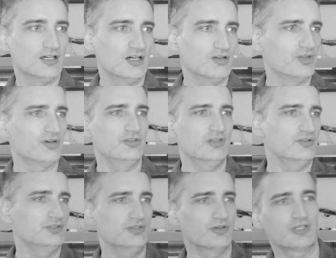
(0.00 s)
oh no,
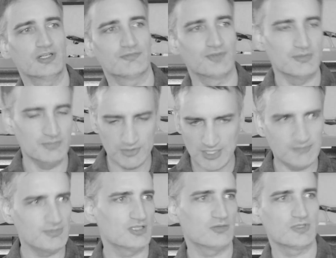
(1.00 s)
you don't get a frame. You gave
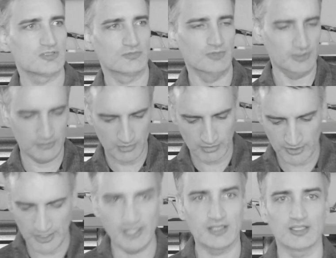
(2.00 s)
me the original one. You don't
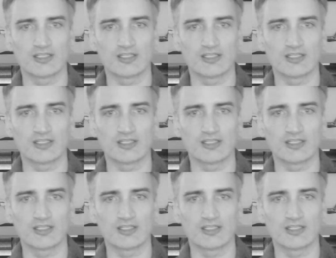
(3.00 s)
get anything.